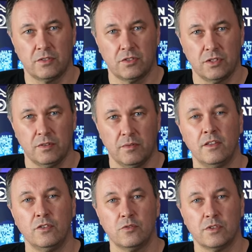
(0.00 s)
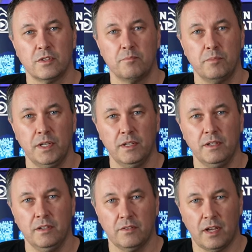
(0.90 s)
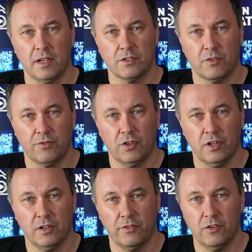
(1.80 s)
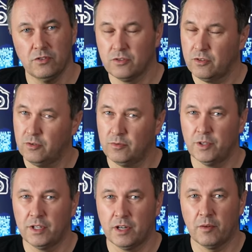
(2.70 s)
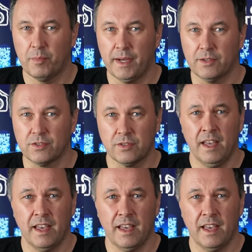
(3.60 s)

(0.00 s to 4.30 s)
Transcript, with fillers: She uses me as her photographer. So we did our best.